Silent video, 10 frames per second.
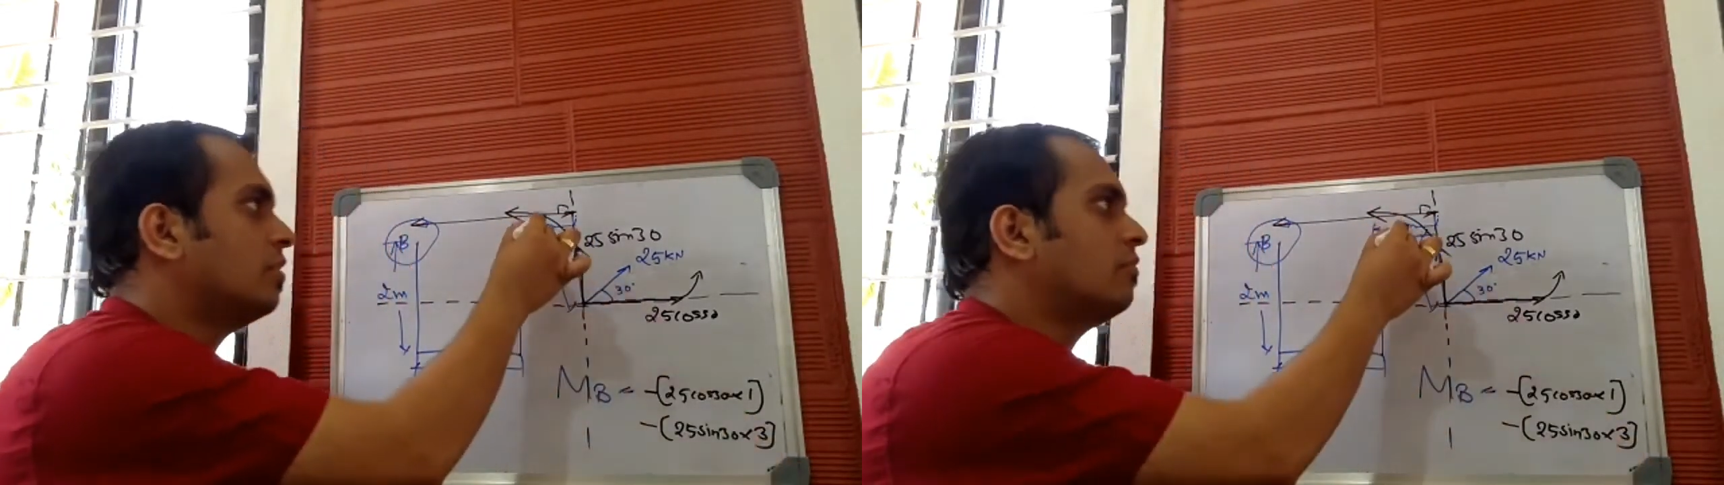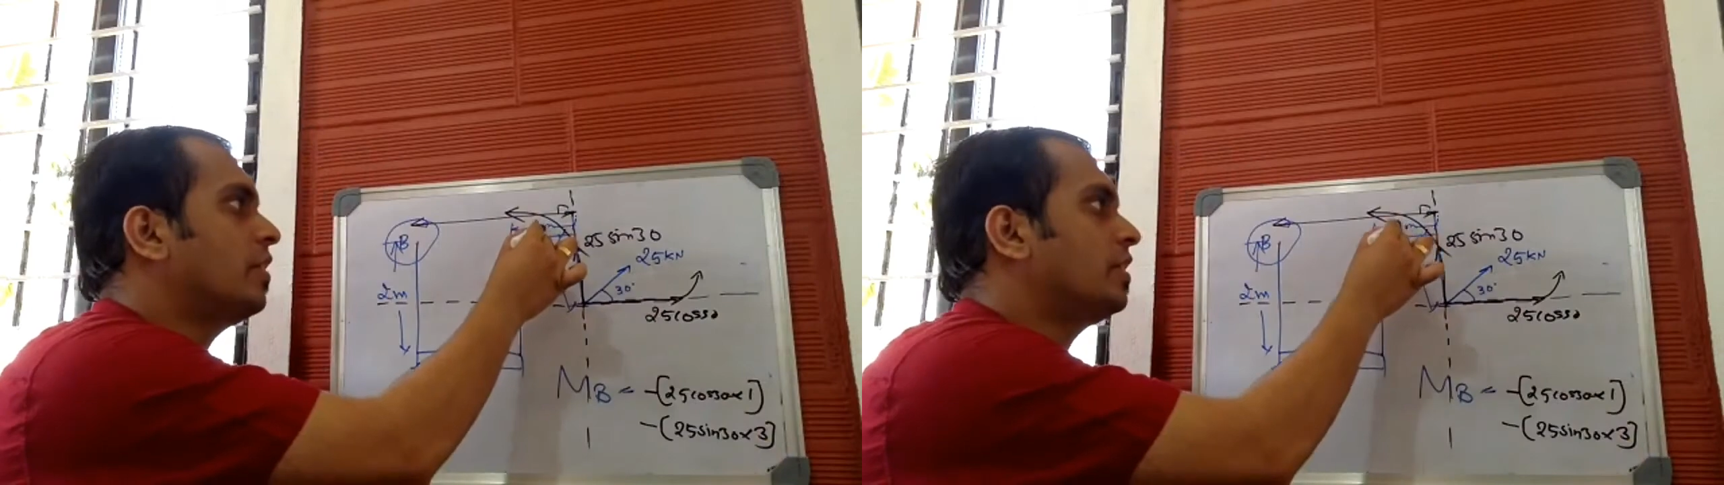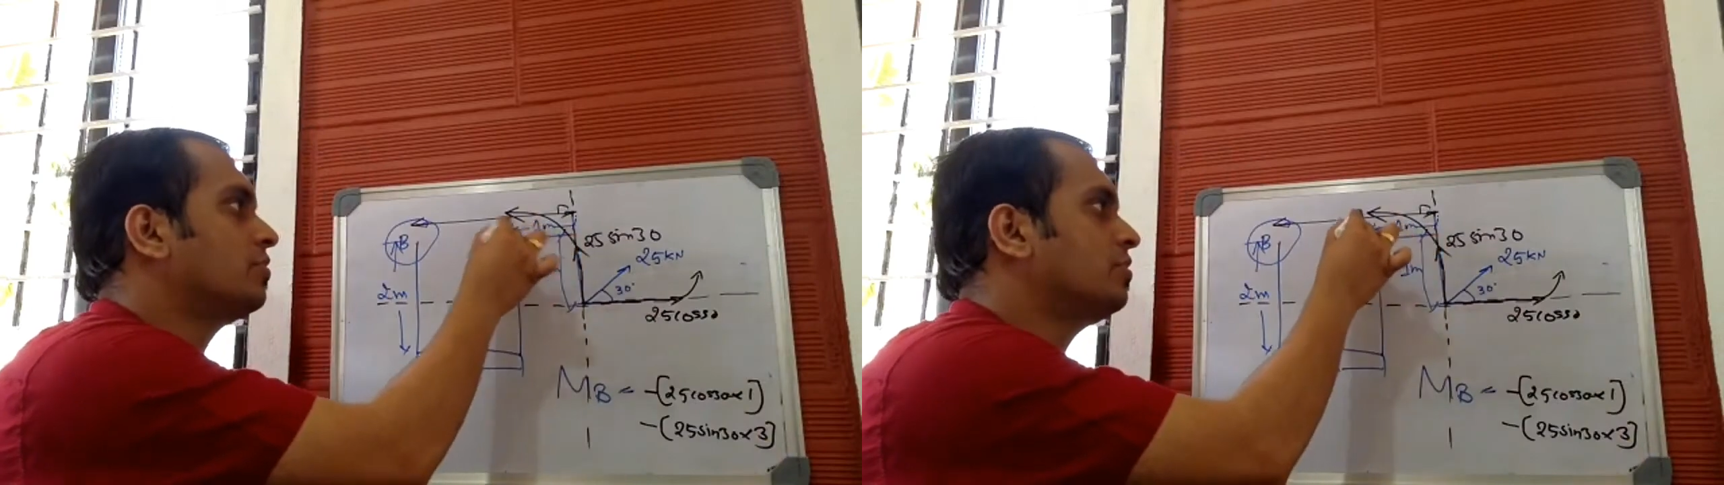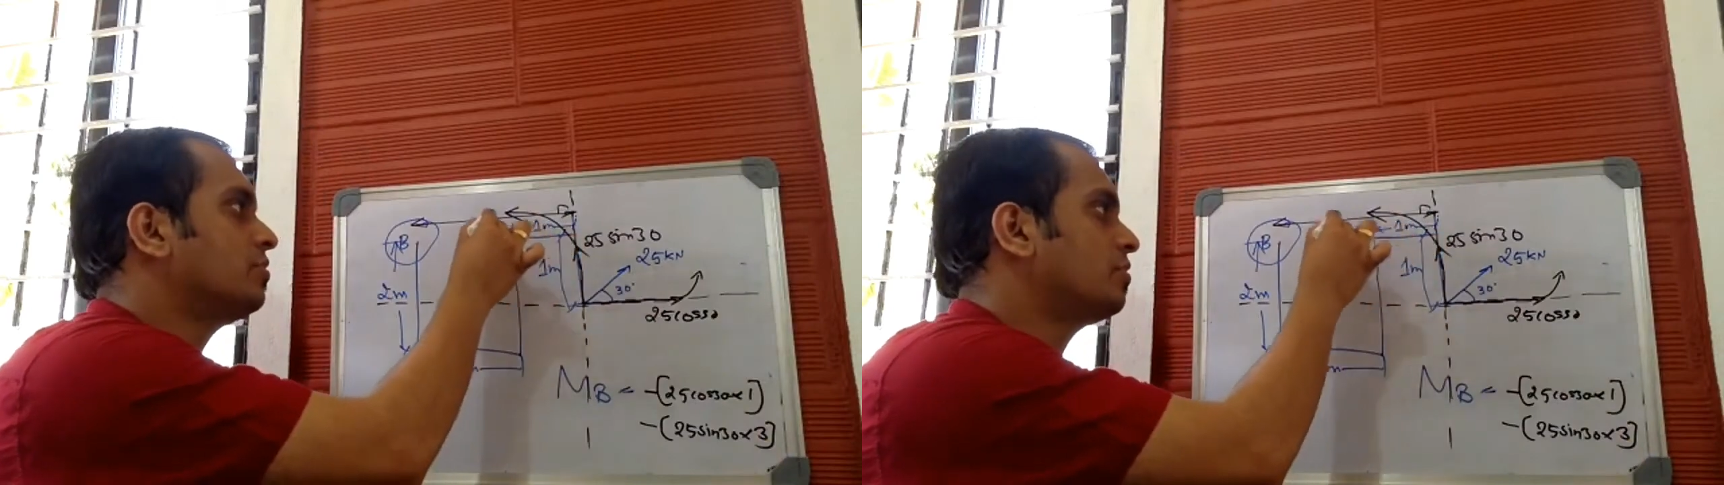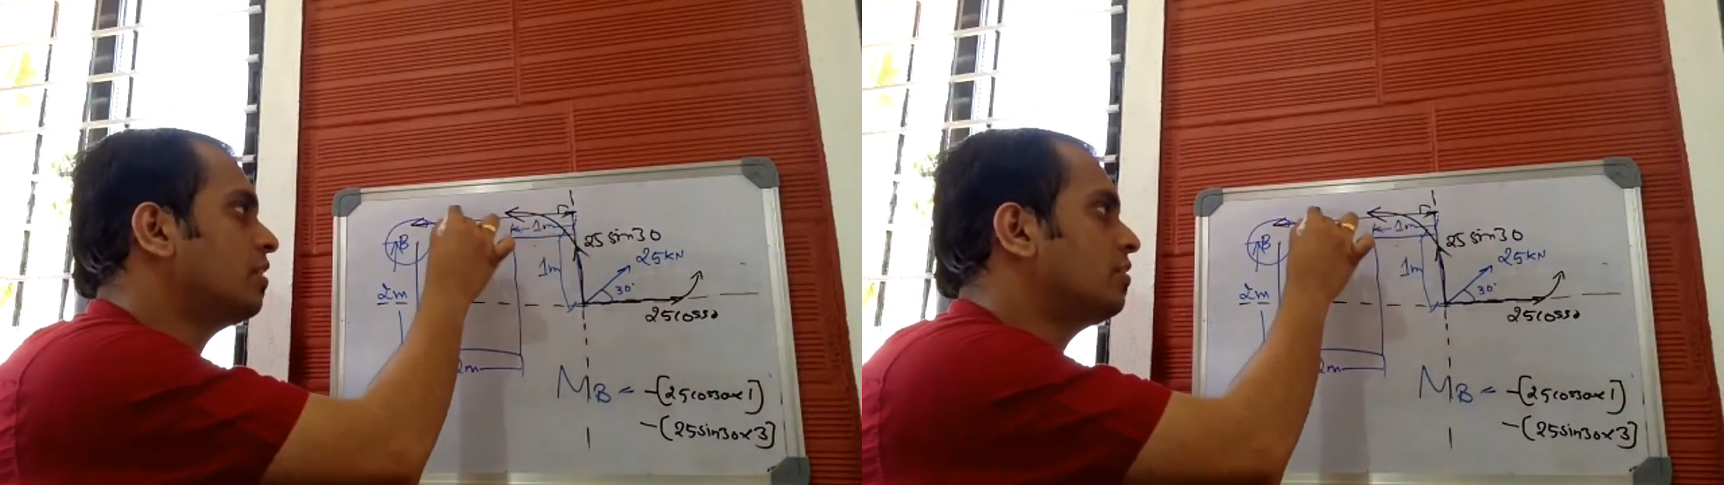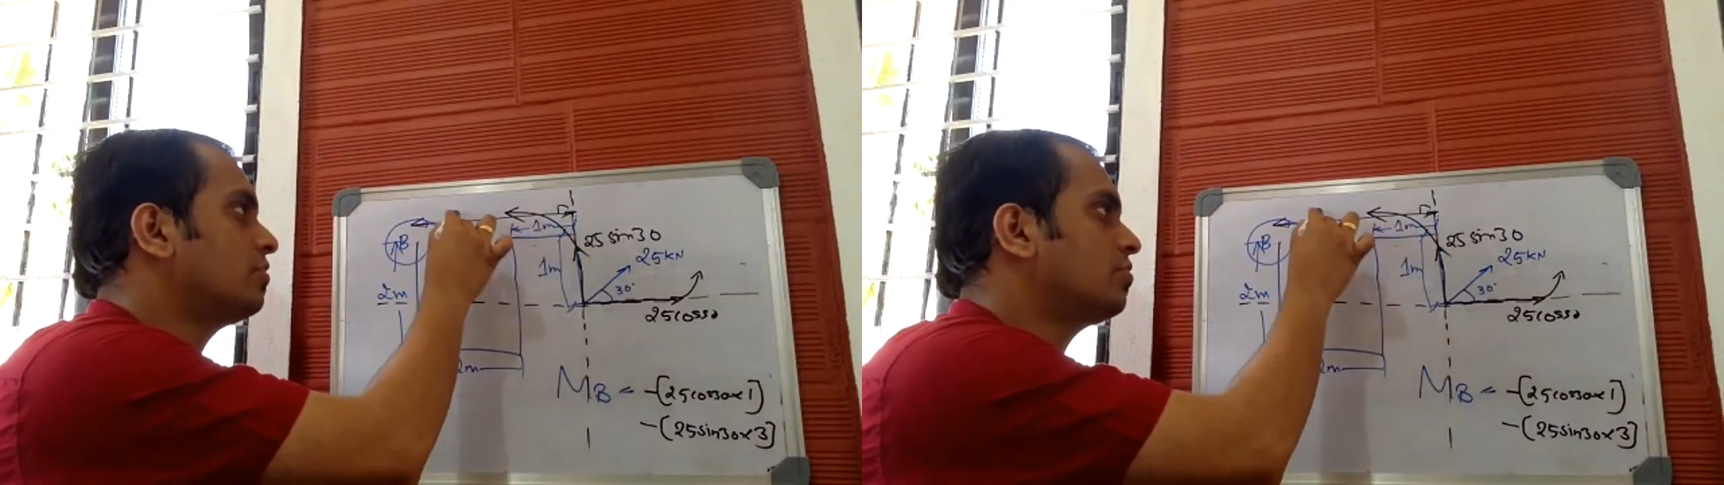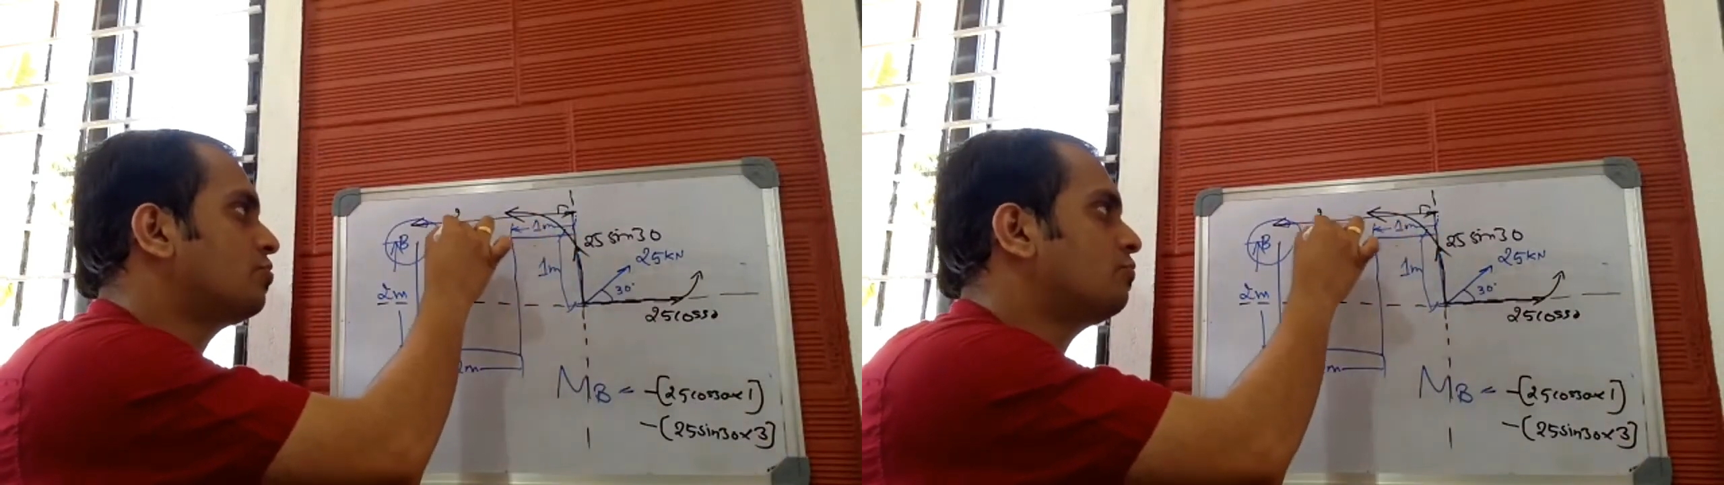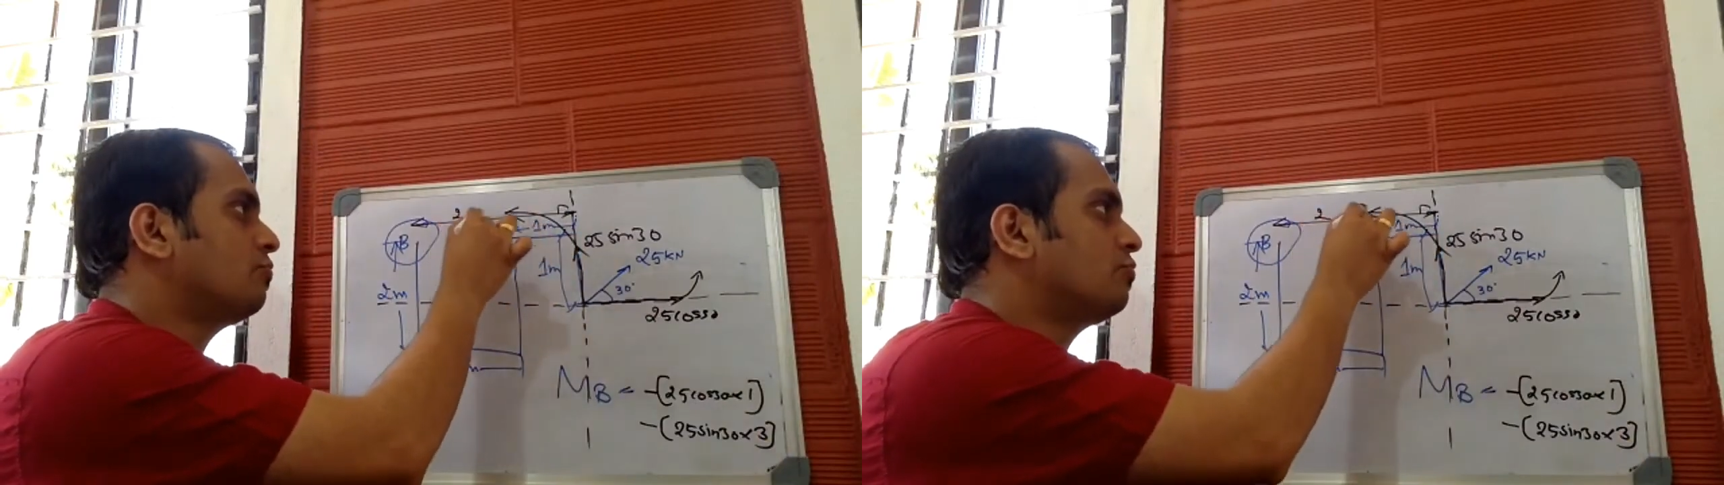1 is this, and this is 2.